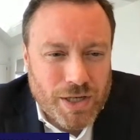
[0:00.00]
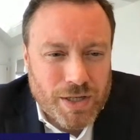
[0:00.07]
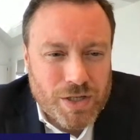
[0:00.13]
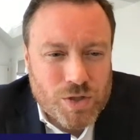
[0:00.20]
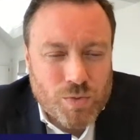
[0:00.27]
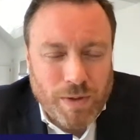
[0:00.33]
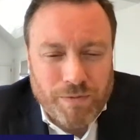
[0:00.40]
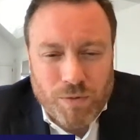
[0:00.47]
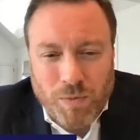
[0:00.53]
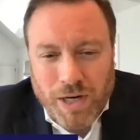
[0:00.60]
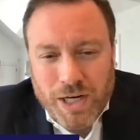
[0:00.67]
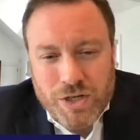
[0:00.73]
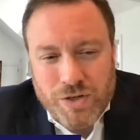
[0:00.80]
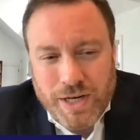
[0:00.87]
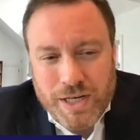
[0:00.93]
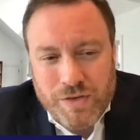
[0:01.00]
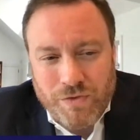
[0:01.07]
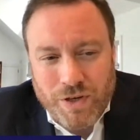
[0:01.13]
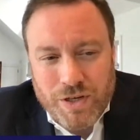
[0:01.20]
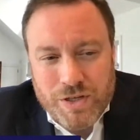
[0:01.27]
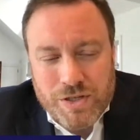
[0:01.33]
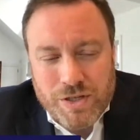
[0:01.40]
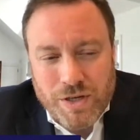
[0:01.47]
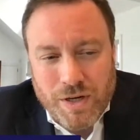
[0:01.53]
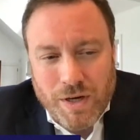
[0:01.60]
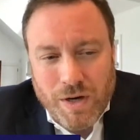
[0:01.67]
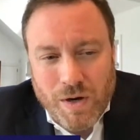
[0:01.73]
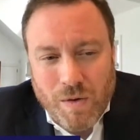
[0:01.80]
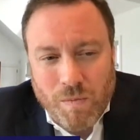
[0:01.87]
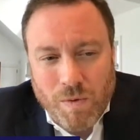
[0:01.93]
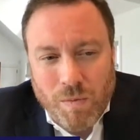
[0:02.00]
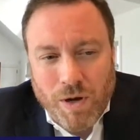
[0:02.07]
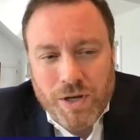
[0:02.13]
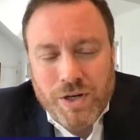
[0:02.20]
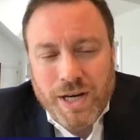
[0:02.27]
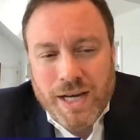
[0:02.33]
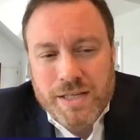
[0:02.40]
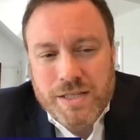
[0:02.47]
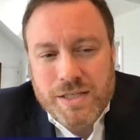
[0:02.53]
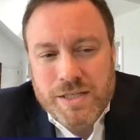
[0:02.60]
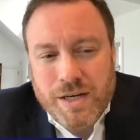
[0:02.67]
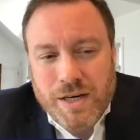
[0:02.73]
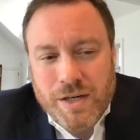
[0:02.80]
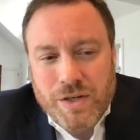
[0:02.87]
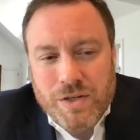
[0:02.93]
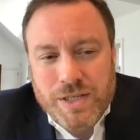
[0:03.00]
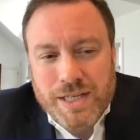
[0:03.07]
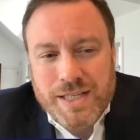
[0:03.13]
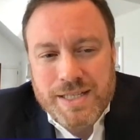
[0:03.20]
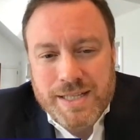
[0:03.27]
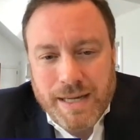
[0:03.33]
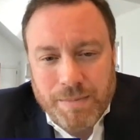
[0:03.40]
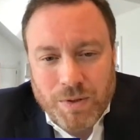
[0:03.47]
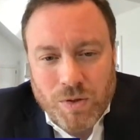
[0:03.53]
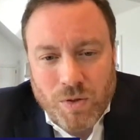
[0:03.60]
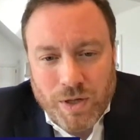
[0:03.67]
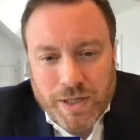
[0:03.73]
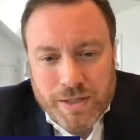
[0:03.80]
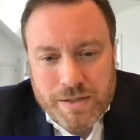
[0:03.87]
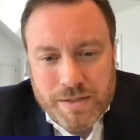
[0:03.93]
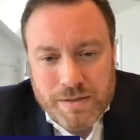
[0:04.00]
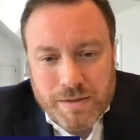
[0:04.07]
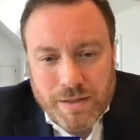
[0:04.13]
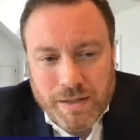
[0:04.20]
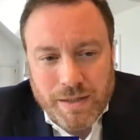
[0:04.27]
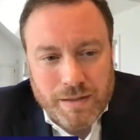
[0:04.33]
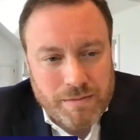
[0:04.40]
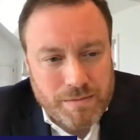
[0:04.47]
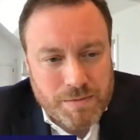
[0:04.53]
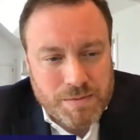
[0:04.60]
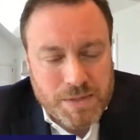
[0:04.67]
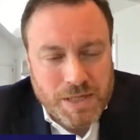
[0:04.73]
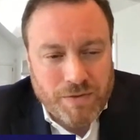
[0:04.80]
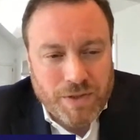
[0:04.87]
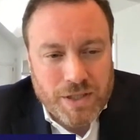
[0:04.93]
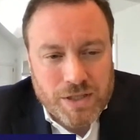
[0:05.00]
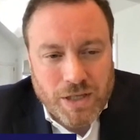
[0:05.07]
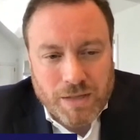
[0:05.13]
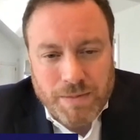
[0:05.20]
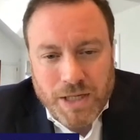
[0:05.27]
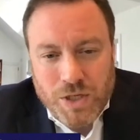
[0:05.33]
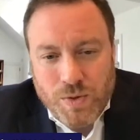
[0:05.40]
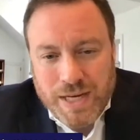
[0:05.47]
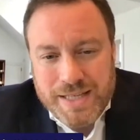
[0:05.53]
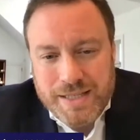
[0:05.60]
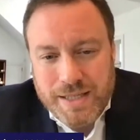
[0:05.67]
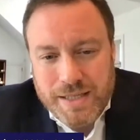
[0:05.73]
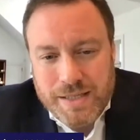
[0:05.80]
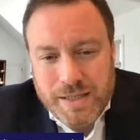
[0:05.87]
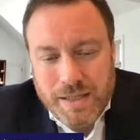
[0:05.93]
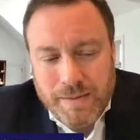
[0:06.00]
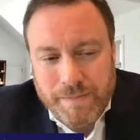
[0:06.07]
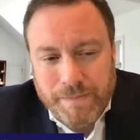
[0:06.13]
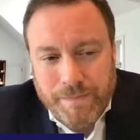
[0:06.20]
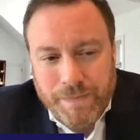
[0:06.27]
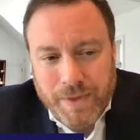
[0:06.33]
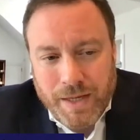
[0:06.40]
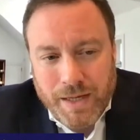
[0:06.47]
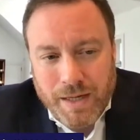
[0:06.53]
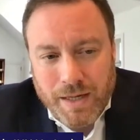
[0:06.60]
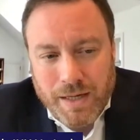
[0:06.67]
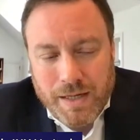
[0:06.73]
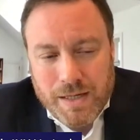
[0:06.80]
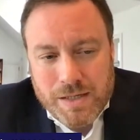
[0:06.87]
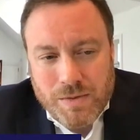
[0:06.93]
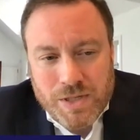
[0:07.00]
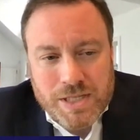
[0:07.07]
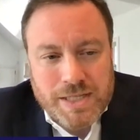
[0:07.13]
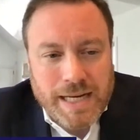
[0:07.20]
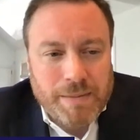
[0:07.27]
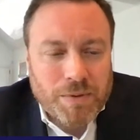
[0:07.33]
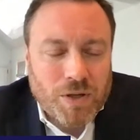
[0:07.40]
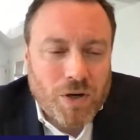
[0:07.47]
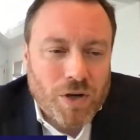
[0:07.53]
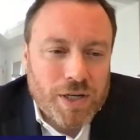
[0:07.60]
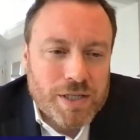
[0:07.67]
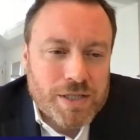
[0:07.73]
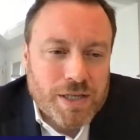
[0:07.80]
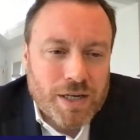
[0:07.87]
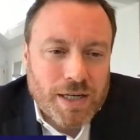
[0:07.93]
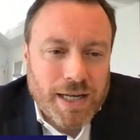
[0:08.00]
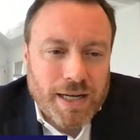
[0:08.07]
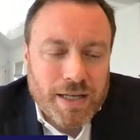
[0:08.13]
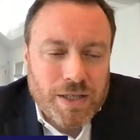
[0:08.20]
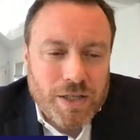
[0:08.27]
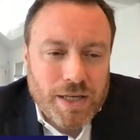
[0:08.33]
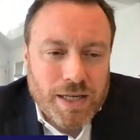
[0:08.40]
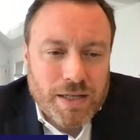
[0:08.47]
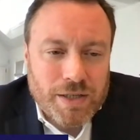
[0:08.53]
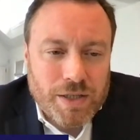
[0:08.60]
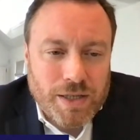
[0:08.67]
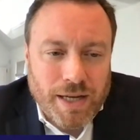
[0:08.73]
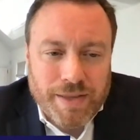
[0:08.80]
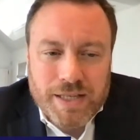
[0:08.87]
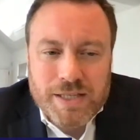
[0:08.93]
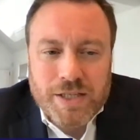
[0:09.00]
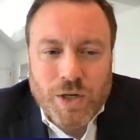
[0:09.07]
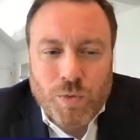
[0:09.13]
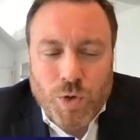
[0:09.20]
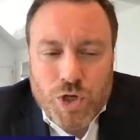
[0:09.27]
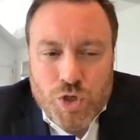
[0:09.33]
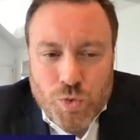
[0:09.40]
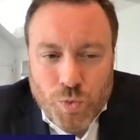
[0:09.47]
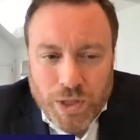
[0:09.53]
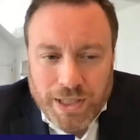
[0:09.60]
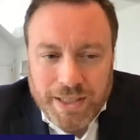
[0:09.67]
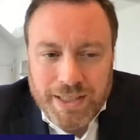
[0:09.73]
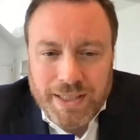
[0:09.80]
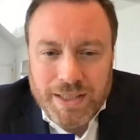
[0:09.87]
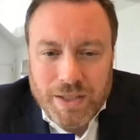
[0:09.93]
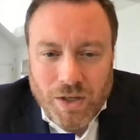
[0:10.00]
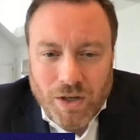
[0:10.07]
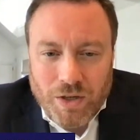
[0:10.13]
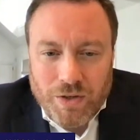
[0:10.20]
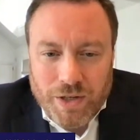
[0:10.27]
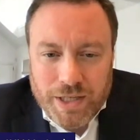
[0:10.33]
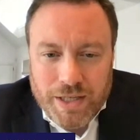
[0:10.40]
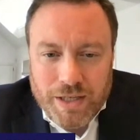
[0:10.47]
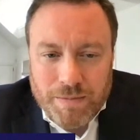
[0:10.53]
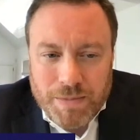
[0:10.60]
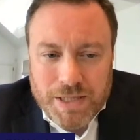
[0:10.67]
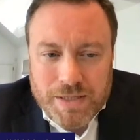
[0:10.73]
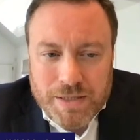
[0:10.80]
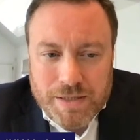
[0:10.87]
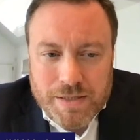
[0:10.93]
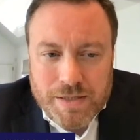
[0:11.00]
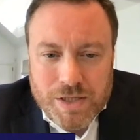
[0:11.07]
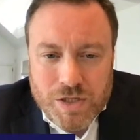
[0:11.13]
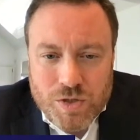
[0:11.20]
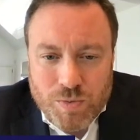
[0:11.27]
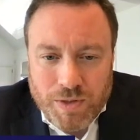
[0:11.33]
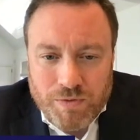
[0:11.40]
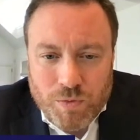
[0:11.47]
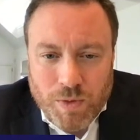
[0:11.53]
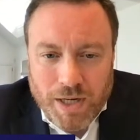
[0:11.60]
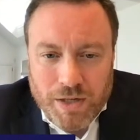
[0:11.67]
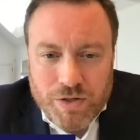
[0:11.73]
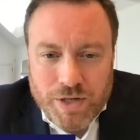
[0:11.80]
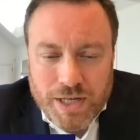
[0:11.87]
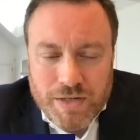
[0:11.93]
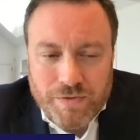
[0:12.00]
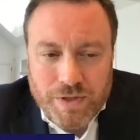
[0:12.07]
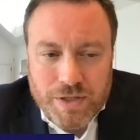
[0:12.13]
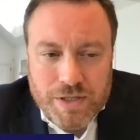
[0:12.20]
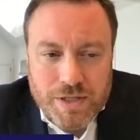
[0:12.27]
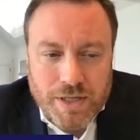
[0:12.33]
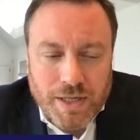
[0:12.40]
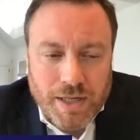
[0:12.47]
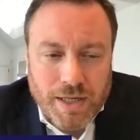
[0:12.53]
and SWIFT wire transfers, we want you guys to start using stable coins. And they specifically talked about USDC. So as stable coins start getting, and this is a $250 a year business, SWIFT wire transfers.